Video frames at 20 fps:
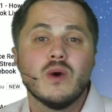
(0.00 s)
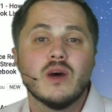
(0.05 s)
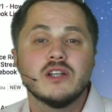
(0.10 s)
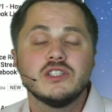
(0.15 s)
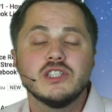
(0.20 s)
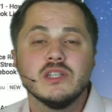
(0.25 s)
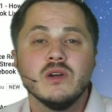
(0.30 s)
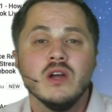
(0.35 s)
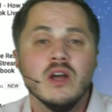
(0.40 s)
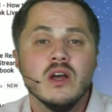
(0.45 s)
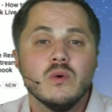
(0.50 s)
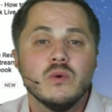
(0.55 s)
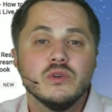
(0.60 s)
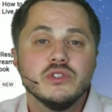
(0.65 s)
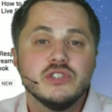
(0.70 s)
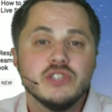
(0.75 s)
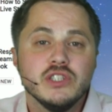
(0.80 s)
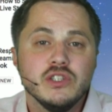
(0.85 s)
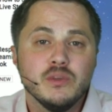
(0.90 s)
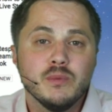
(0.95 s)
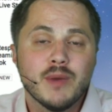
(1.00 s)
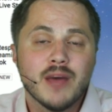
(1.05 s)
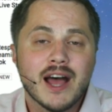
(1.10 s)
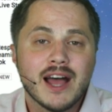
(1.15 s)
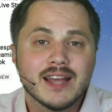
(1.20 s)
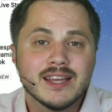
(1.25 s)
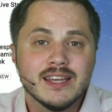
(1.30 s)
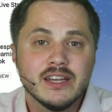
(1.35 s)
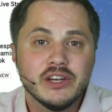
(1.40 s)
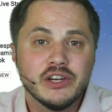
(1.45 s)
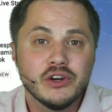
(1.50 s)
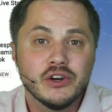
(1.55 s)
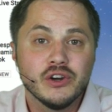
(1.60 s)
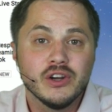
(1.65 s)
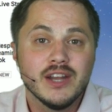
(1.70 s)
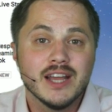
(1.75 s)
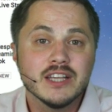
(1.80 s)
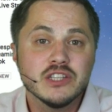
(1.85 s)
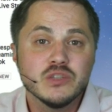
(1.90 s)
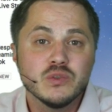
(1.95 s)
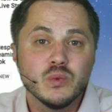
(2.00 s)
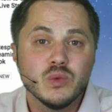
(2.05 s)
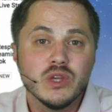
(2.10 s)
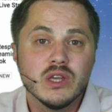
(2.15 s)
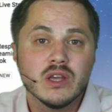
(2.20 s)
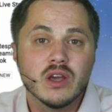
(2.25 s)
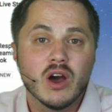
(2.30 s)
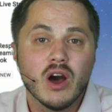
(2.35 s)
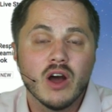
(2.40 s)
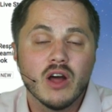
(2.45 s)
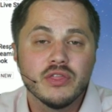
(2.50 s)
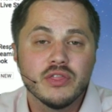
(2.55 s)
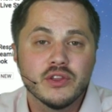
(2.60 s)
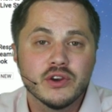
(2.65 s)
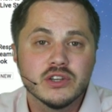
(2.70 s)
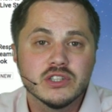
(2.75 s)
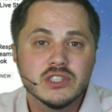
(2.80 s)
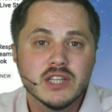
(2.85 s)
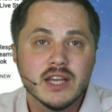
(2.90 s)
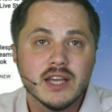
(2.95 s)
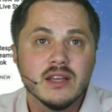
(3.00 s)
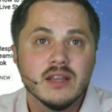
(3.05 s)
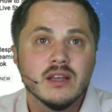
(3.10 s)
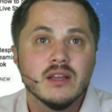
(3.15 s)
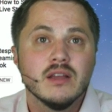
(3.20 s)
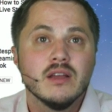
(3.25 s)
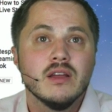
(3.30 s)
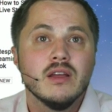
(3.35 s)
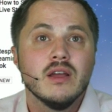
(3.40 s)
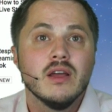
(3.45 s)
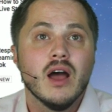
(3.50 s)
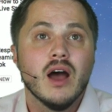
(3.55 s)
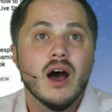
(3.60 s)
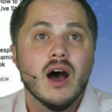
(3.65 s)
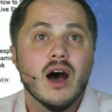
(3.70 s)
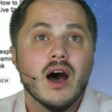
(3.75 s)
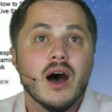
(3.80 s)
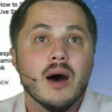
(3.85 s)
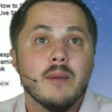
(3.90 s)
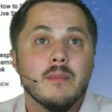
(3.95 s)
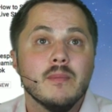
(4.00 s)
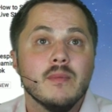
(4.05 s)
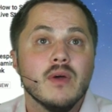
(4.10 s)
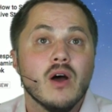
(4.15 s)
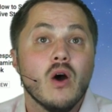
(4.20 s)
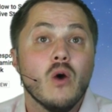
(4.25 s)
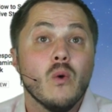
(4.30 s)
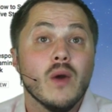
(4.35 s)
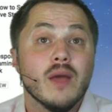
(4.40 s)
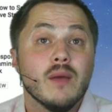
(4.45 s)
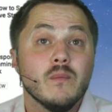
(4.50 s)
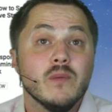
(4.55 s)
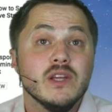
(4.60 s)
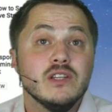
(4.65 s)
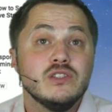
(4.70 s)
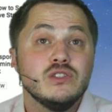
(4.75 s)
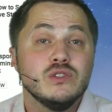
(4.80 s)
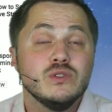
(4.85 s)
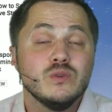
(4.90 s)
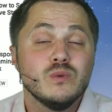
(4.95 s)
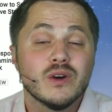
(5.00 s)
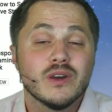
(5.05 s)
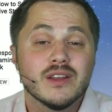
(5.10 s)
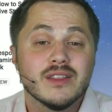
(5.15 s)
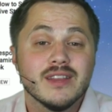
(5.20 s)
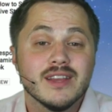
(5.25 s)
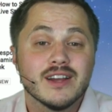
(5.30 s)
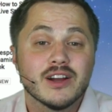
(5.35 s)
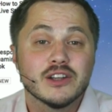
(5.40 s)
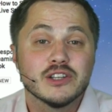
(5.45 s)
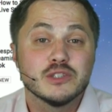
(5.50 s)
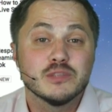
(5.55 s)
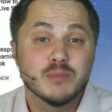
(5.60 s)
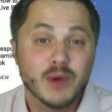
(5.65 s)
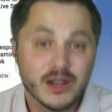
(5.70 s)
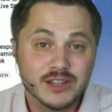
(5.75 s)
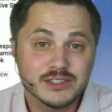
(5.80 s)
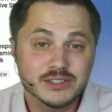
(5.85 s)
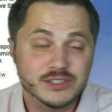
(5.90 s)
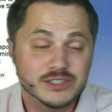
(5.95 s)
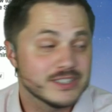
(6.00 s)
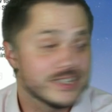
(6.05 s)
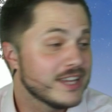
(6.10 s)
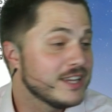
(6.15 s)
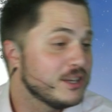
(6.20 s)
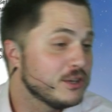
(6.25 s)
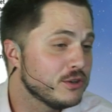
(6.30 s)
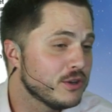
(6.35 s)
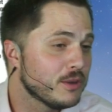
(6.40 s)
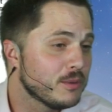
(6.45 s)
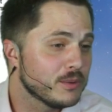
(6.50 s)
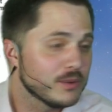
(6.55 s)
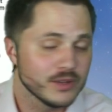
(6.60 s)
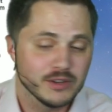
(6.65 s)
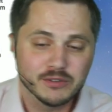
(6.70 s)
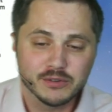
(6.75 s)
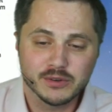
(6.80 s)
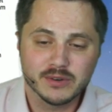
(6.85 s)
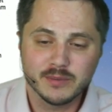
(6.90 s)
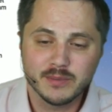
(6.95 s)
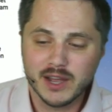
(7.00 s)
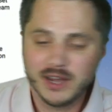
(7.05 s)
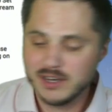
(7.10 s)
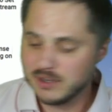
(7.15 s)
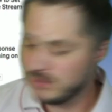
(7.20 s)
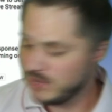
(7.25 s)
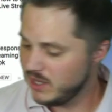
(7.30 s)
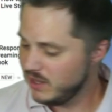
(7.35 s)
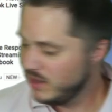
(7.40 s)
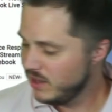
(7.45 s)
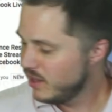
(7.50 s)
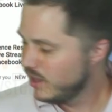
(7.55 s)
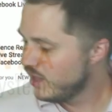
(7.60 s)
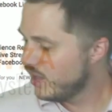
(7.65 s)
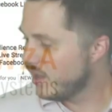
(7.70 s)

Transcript: you watching. We'll see you back here next week on Thursday. And we do want to thank our sponsors. Thank you, Deborah Lee, for reminding me.